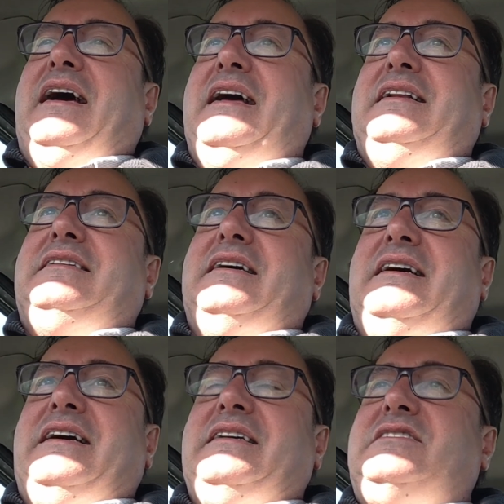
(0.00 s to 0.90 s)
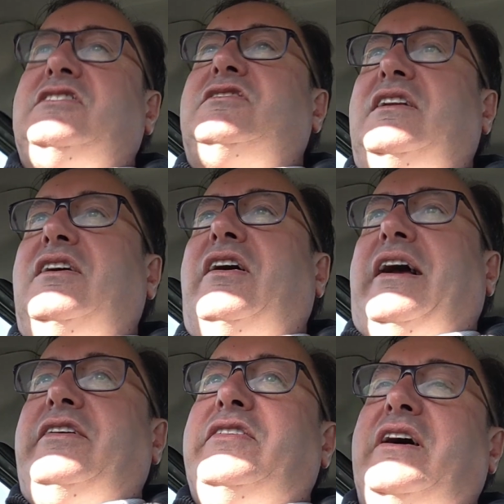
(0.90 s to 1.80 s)
and uh, it's just a
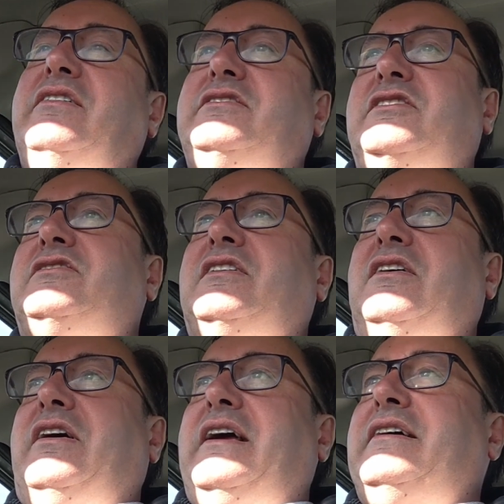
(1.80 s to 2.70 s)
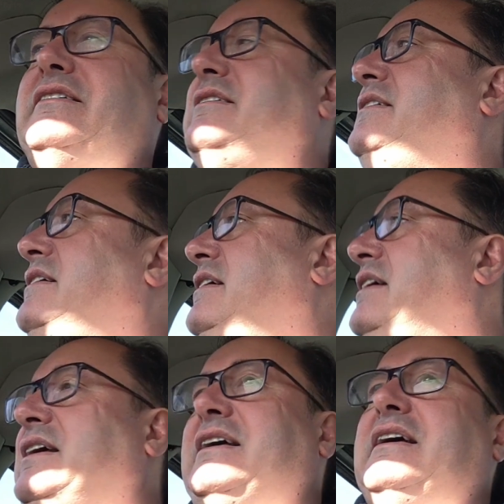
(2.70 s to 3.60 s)
lie, you know, it's just a lie.
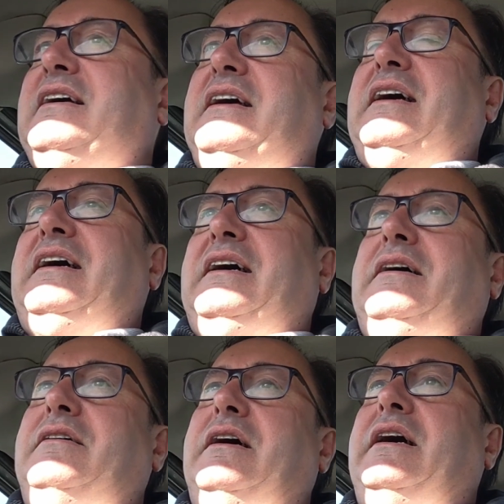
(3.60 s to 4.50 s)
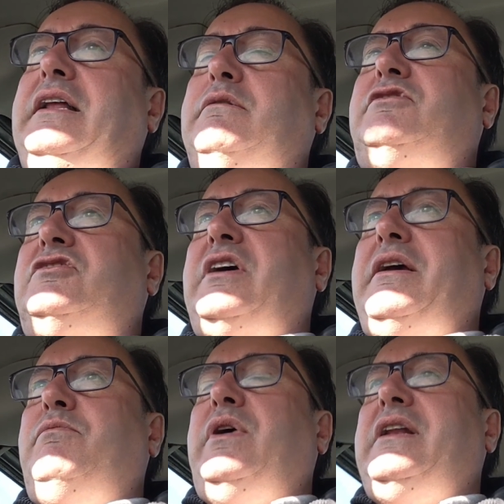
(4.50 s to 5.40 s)
Uh, and it was the
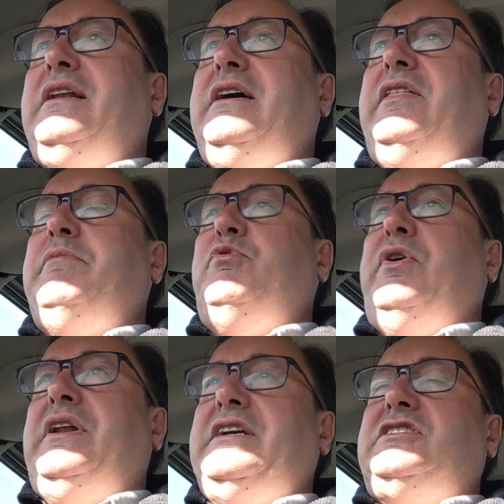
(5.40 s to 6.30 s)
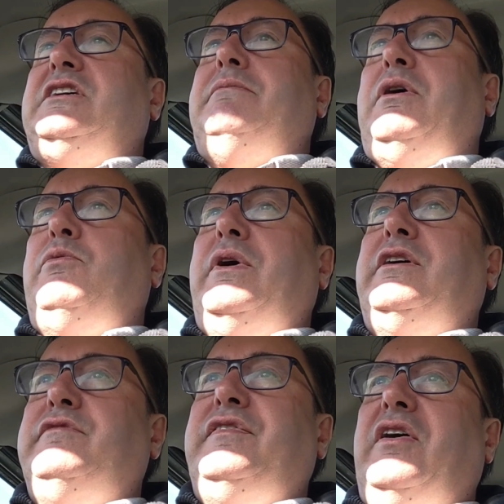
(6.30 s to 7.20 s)
same when uh, they brought in HTM
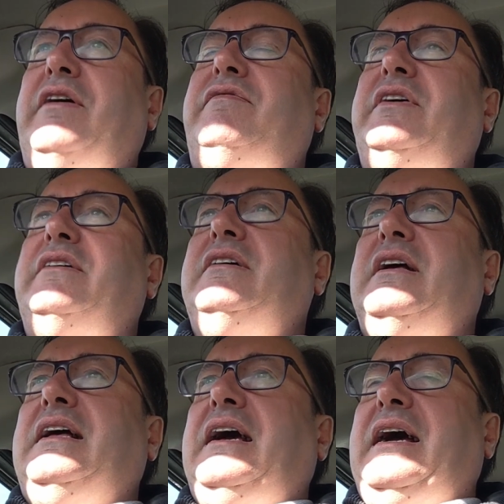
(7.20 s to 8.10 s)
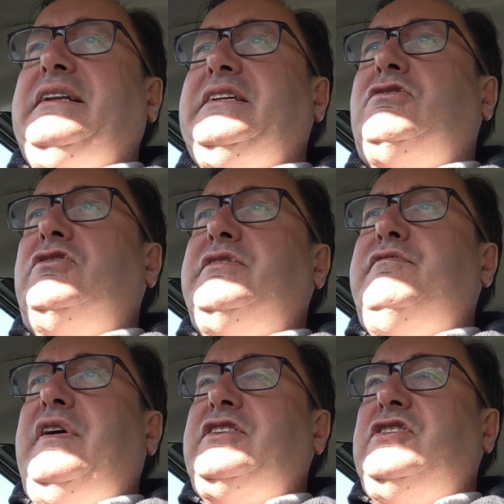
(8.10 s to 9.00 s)
01-05, the anti cross
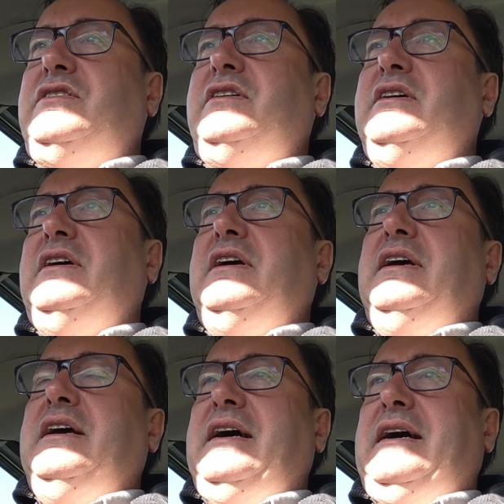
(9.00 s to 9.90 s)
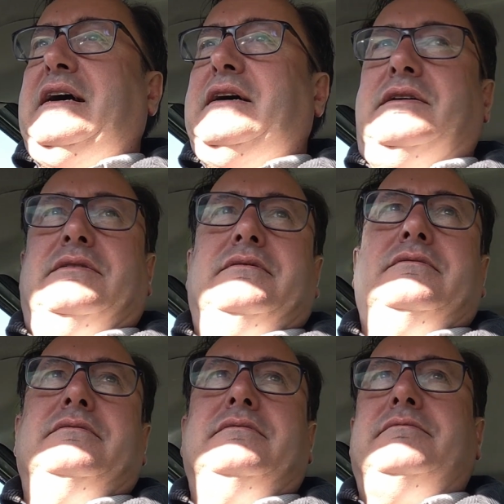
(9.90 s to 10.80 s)
infection
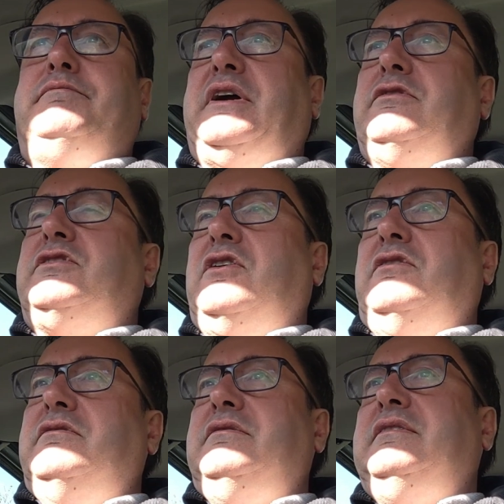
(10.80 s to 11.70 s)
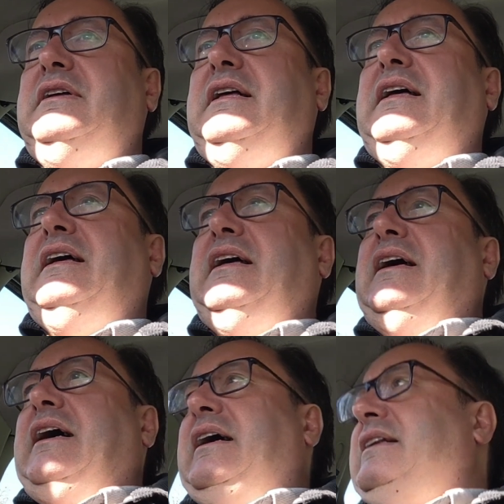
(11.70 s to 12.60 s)
uh, protocol.
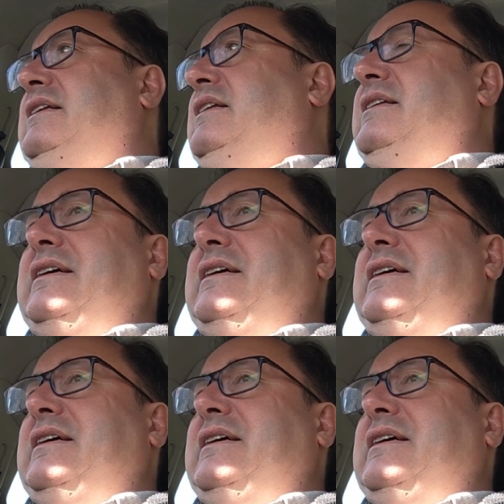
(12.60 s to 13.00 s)
And